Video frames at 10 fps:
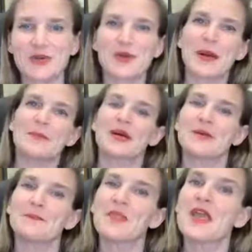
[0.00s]
grew up
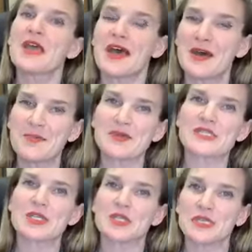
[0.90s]
on, um,
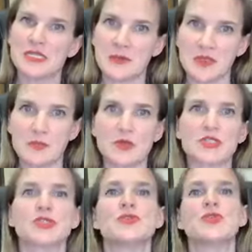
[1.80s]
but certainly some of the more
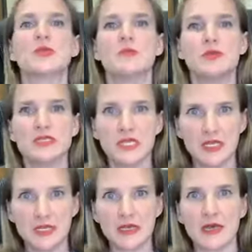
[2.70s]
soothing
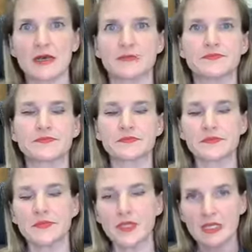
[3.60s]
music. Um,
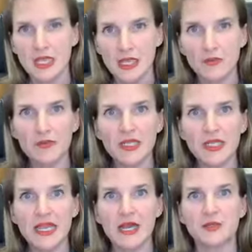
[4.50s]
can
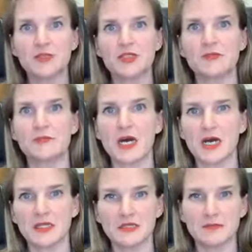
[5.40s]
really help to
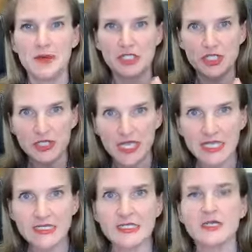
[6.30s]
mo
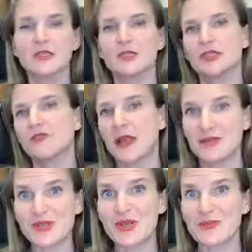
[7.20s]
modulate those
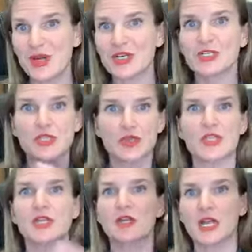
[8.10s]
inflammatory markers so
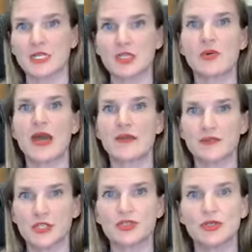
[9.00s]
that they're not so out of
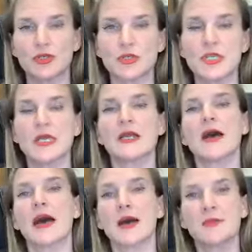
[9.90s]
control.
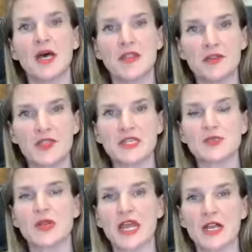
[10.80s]
Um, other things,
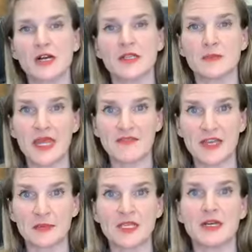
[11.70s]
what I call in my
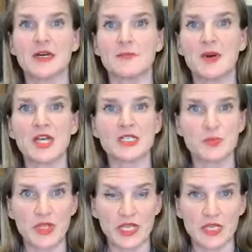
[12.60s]
family um, box
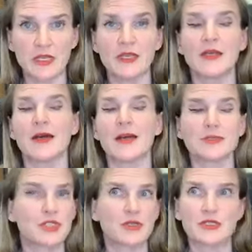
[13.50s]
breathing. I'm
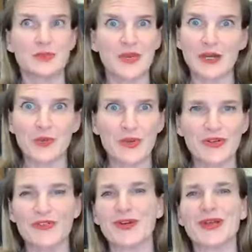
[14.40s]
sure there's a better word
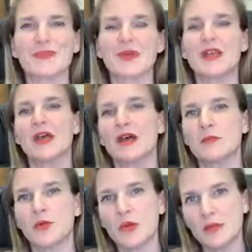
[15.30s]
for it, but
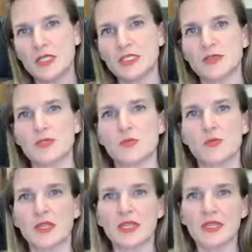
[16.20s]
um, what we do is
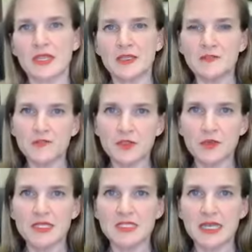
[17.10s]
breathe in for
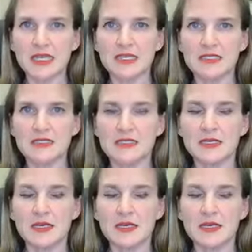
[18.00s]
three seconds,